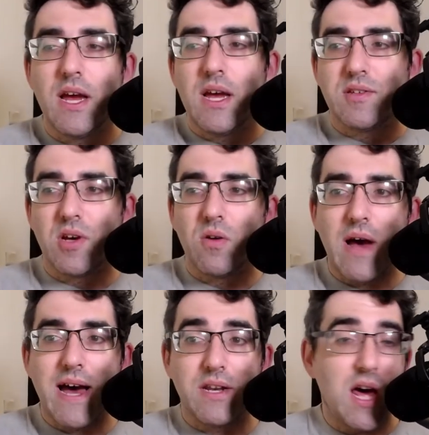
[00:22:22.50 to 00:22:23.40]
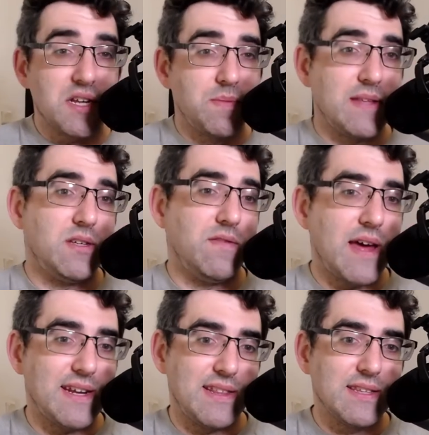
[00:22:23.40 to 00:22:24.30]
So not expensive.
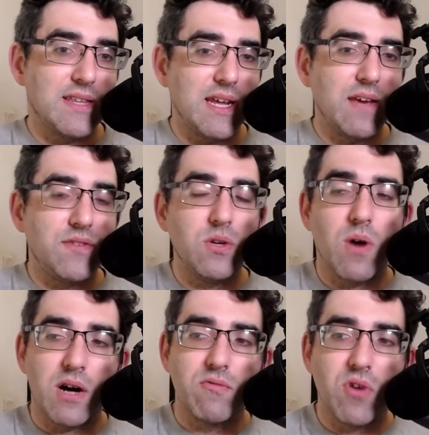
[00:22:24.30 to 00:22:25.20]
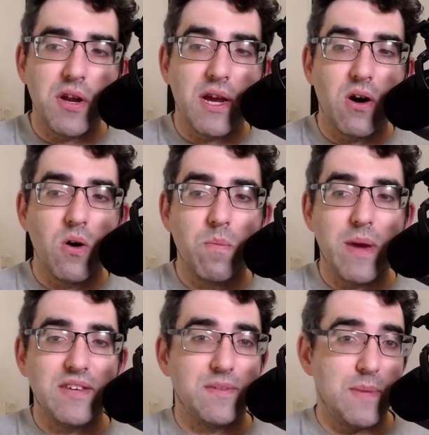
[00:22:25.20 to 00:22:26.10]
And I think that if you are running a
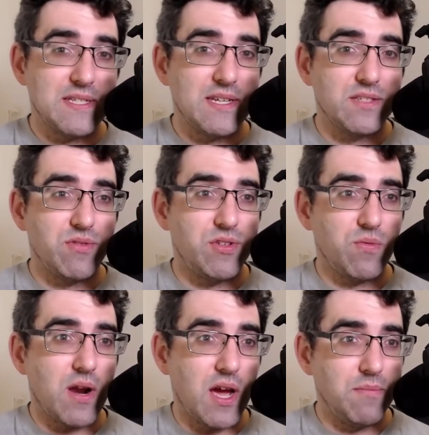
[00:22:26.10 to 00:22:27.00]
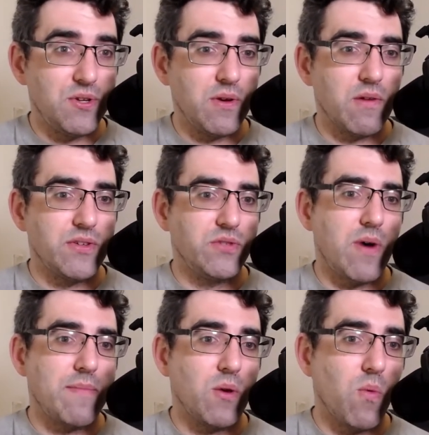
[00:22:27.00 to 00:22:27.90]
home-based business, which is what I'm doing, which is
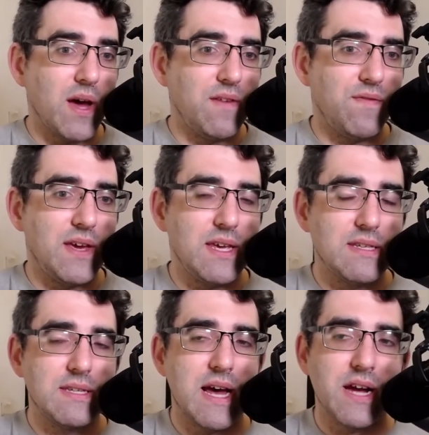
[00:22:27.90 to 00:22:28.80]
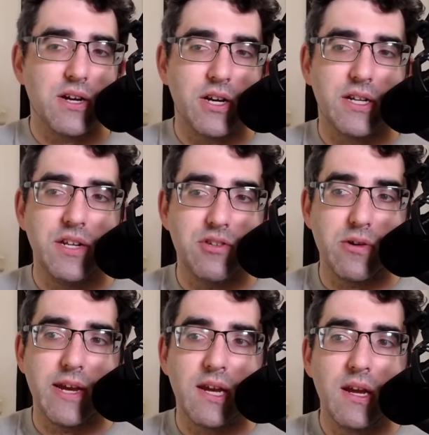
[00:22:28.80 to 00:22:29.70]
what my wife is currently
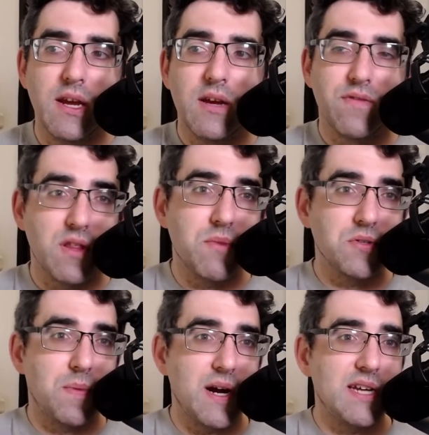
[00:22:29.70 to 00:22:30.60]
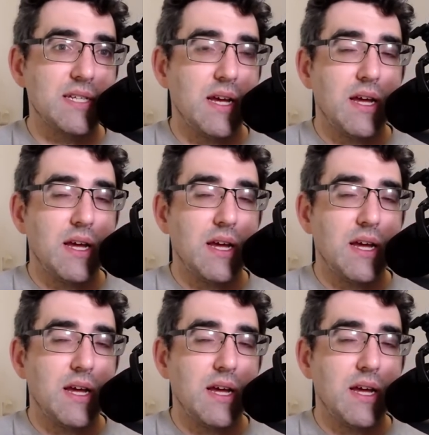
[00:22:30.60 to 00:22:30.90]
doing for the most part,